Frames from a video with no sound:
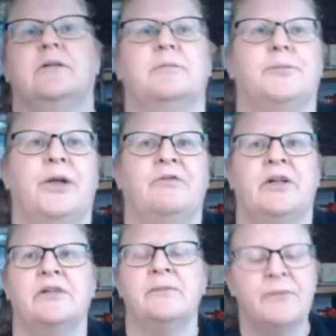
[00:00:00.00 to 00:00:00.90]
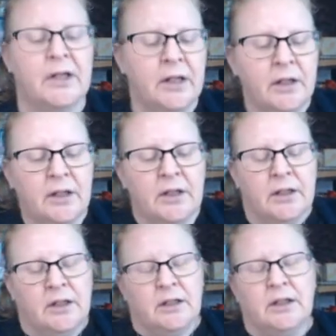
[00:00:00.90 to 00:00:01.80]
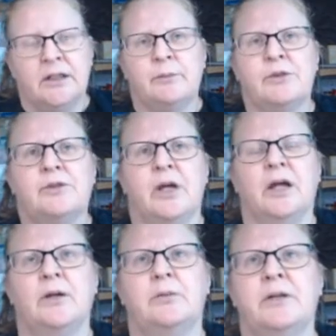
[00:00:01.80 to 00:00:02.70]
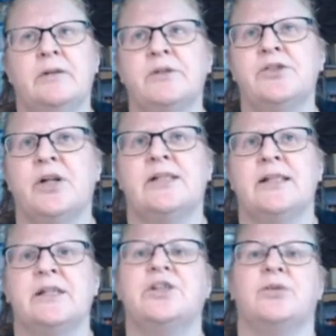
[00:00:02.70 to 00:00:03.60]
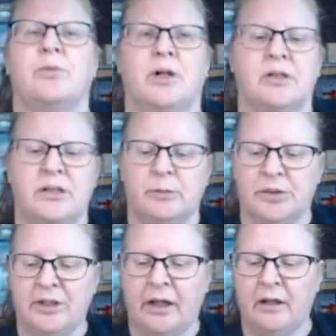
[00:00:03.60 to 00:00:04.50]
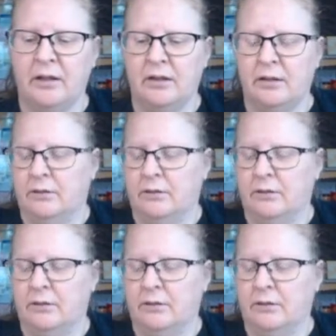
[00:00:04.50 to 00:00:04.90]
Brain phase. It was whatever the translation was, it would take